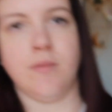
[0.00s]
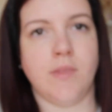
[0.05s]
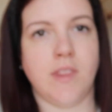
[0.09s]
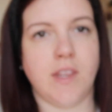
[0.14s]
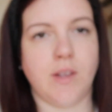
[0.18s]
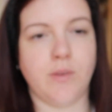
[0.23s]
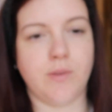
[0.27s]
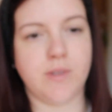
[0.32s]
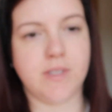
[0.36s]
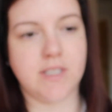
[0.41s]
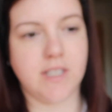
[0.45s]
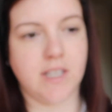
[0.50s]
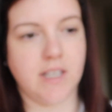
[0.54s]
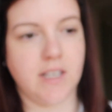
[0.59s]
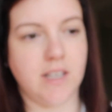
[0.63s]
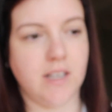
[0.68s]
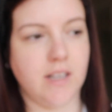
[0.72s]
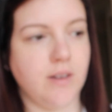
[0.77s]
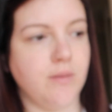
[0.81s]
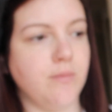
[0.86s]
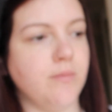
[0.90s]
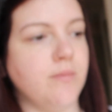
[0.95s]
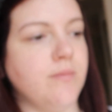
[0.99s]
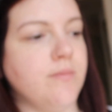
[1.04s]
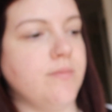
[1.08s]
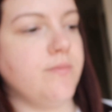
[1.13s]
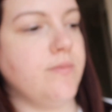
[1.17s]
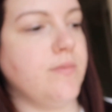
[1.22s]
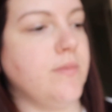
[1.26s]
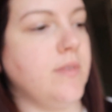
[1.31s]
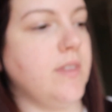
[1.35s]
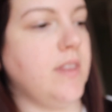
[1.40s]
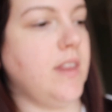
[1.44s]
that was in
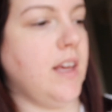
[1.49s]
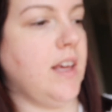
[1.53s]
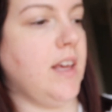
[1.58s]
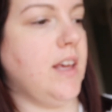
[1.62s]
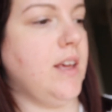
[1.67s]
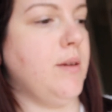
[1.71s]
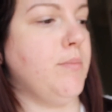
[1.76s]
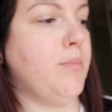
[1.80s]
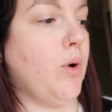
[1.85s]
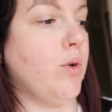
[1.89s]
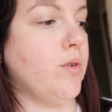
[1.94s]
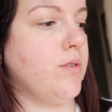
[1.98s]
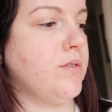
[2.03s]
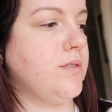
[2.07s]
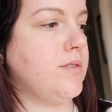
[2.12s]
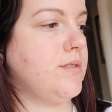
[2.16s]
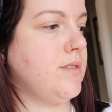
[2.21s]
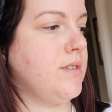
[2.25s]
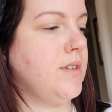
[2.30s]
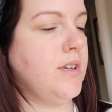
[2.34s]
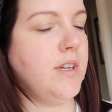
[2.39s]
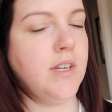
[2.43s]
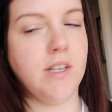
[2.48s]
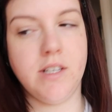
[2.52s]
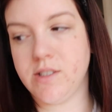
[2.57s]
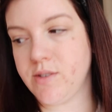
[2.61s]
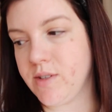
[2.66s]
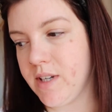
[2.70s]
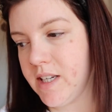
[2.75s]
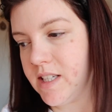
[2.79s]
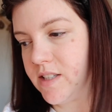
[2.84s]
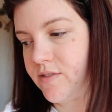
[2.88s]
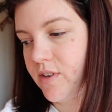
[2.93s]
the box,
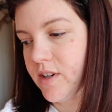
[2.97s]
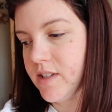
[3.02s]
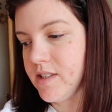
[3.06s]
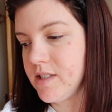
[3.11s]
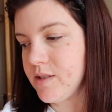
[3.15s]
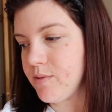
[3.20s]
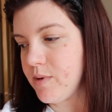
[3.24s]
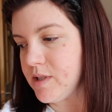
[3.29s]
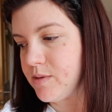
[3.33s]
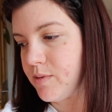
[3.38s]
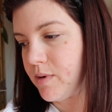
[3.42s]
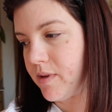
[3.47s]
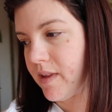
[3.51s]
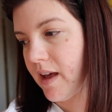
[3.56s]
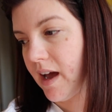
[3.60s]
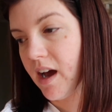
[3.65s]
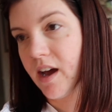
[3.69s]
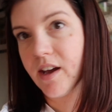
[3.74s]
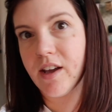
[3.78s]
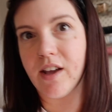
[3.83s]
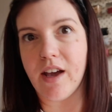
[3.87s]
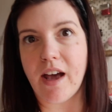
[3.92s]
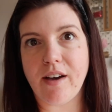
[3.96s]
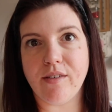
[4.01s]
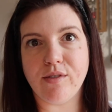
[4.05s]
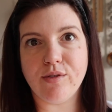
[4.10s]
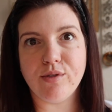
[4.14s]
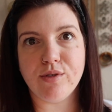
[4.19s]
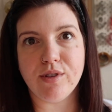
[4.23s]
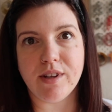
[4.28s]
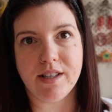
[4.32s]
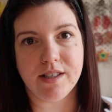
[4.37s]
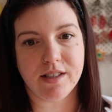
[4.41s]
so I need to find somewhere to put that. I have
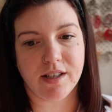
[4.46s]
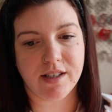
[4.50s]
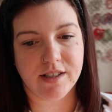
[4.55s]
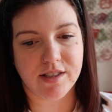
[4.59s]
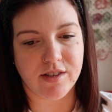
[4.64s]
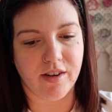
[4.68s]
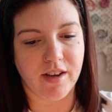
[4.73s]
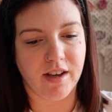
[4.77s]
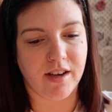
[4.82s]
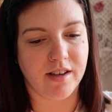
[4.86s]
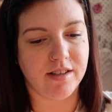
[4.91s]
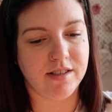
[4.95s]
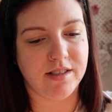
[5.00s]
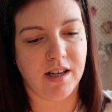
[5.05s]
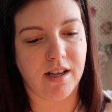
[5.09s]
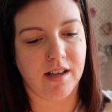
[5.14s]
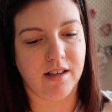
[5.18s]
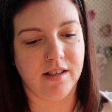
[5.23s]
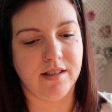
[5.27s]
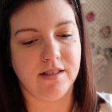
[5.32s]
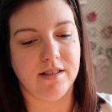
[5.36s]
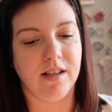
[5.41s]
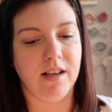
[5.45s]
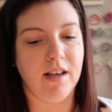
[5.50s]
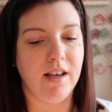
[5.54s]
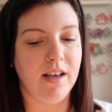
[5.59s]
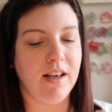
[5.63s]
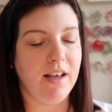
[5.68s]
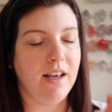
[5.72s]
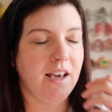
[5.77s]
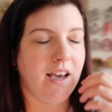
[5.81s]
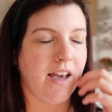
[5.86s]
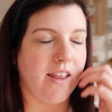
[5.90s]
all these like die cut stickers
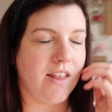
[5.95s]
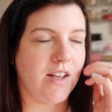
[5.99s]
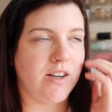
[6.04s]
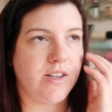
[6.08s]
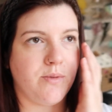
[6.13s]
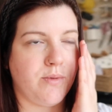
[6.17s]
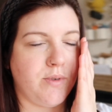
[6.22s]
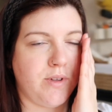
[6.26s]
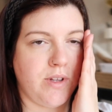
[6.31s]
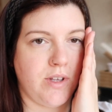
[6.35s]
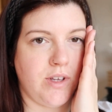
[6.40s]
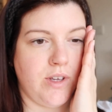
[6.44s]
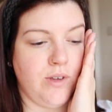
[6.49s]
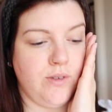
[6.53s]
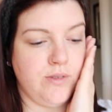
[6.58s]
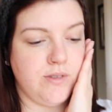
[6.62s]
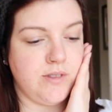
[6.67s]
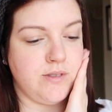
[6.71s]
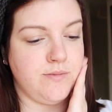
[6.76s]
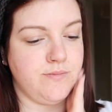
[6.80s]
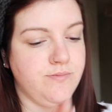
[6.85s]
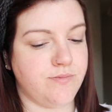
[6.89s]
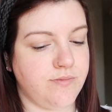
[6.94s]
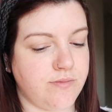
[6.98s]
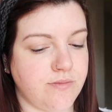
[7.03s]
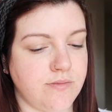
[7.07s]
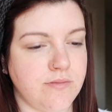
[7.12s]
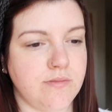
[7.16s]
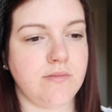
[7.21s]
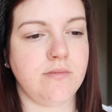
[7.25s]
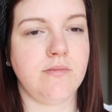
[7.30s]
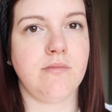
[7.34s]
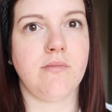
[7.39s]
and I don't want to use them.
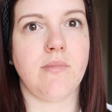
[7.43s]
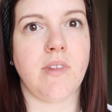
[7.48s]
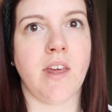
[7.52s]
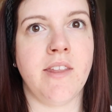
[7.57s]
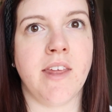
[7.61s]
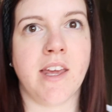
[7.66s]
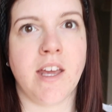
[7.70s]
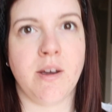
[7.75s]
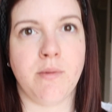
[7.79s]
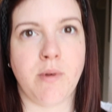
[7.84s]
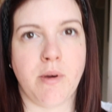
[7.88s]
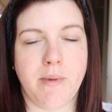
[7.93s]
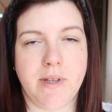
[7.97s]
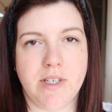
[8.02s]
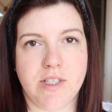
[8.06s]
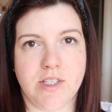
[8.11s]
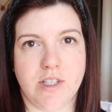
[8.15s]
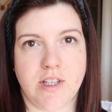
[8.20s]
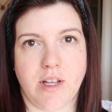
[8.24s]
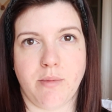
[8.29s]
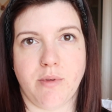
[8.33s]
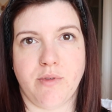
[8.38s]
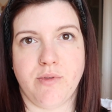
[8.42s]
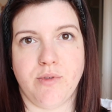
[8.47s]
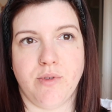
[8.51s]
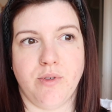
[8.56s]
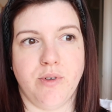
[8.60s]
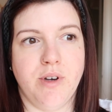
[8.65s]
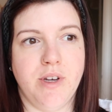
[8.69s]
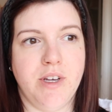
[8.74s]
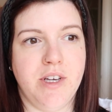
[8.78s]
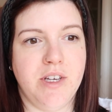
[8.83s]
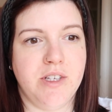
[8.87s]
I think I might have mentioned that
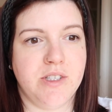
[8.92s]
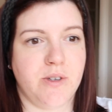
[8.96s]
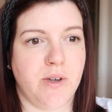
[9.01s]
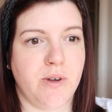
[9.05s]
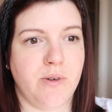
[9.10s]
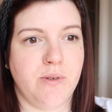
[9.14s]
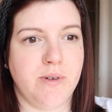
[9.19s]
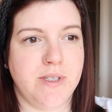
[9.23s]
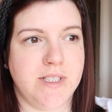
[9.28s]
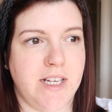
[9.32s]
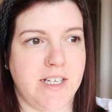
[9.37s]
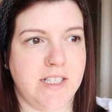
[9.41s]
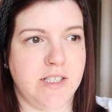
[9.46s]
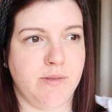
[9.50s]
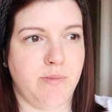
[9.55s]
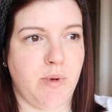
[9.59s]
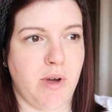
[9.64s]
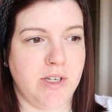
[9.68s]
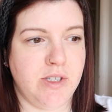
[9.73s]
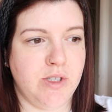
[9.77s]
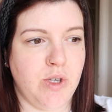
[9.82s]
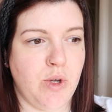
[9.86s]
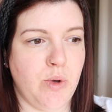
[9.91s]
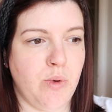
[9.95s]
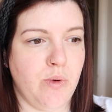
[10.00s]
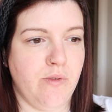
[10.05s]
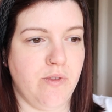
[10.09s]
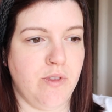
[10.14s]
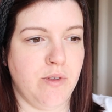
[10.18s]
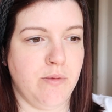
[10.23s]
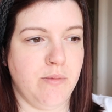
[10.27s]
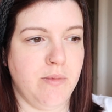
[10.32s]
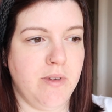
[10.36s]
before, so I always tend to buy 2
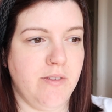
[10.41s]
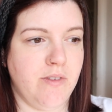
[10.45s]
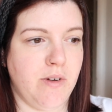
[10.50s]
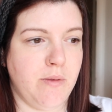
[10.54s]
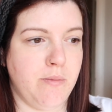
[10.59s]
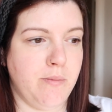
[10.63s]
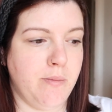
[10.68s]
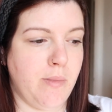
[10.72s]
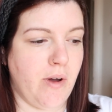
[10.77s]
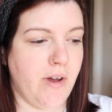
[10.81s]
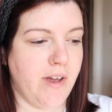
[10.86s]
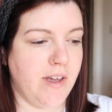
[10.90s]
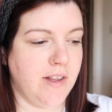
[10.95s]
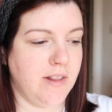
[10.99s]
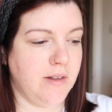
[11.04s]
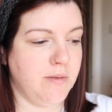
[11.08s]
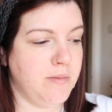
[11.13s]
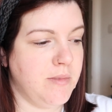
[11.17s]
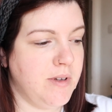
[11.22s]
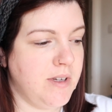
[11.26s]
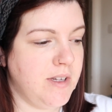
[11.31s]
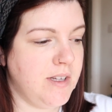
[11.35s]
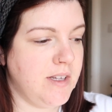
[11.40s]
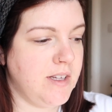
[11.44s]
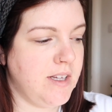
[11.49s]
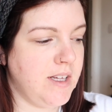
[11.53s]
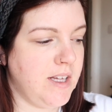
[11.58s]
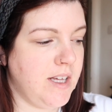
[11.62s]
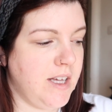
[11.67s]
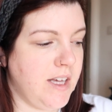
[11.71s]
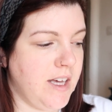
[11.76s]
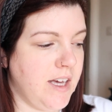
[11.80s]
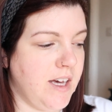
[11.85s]
of them if I'm buying
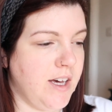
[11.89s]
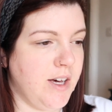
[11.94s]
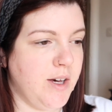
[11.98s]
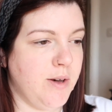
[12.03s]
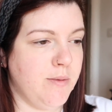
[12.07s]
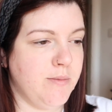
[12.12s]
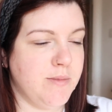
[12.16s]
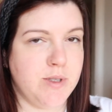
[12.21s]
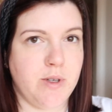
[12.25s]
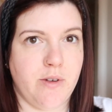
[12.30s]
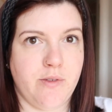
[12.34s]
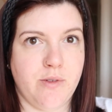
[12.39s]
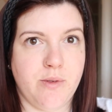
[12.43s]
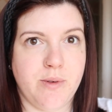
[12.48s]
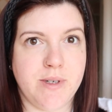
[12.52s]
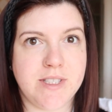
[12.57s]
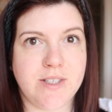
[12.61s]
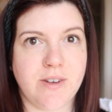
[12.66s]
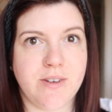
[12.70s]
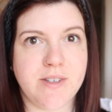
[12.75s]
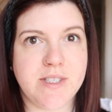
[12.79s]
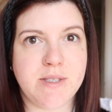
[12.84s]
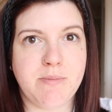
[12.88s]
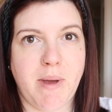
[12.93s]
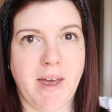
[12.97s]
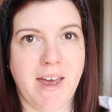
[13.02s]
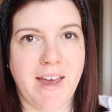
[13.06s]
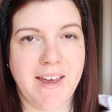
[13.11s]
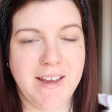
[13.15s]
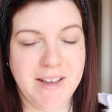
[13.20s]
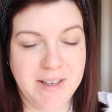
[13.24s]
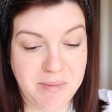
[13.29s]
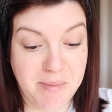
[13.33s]
them, so I've always got a
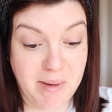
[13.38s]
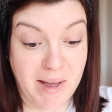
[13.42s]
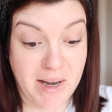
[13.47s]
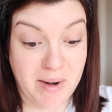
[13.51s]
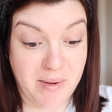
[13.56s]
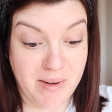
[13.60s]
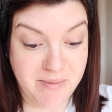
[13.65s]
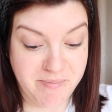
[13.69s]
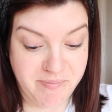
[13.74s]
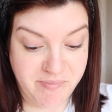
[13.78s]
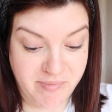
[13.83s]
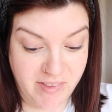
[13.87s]
spare. But anyway,